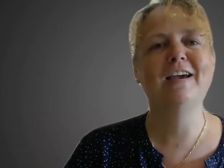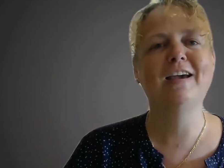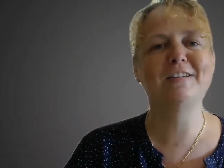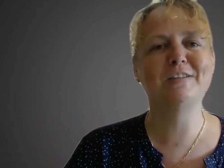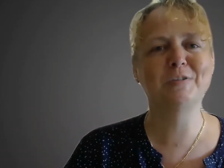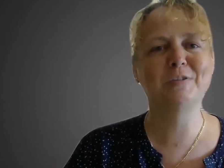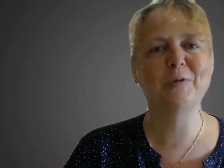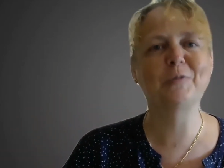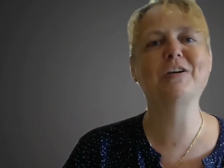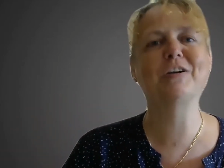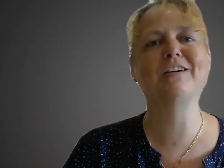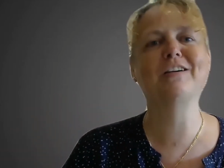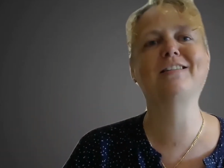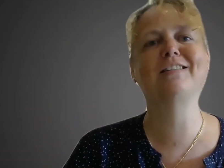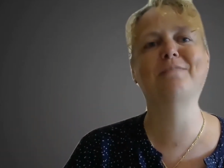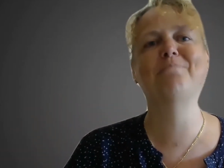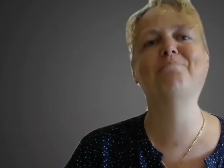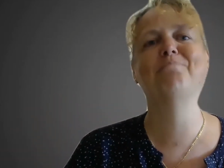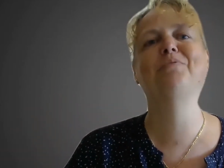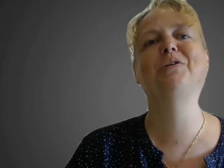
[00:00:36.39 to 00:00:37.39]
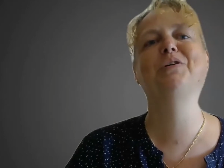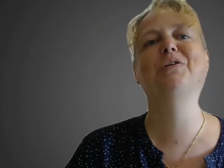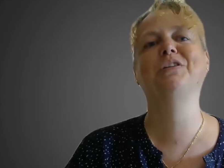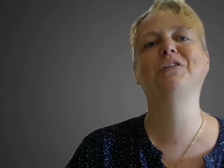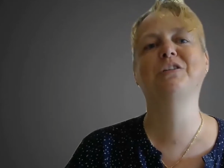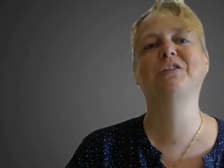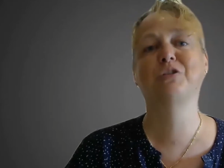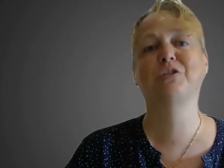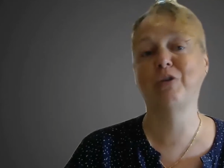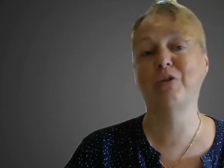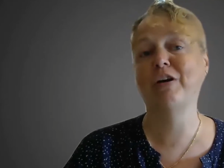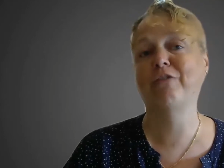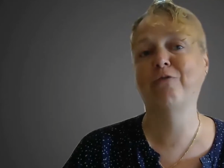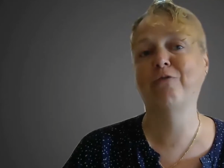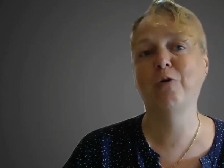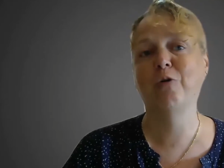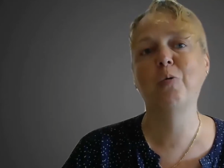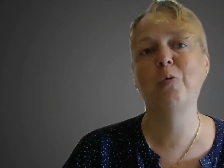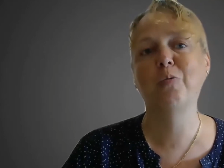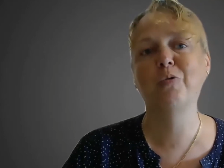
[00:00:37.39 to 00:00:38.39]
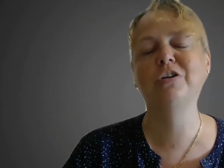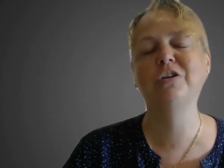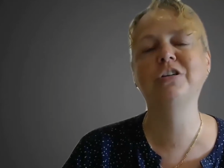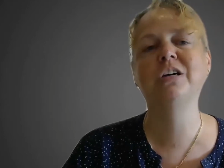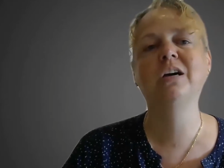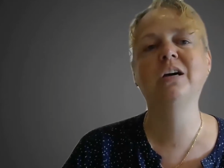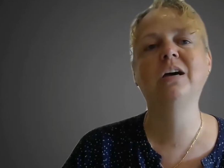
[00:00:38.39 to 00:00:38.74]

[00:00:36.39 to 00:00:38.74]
is not as simple as straightforward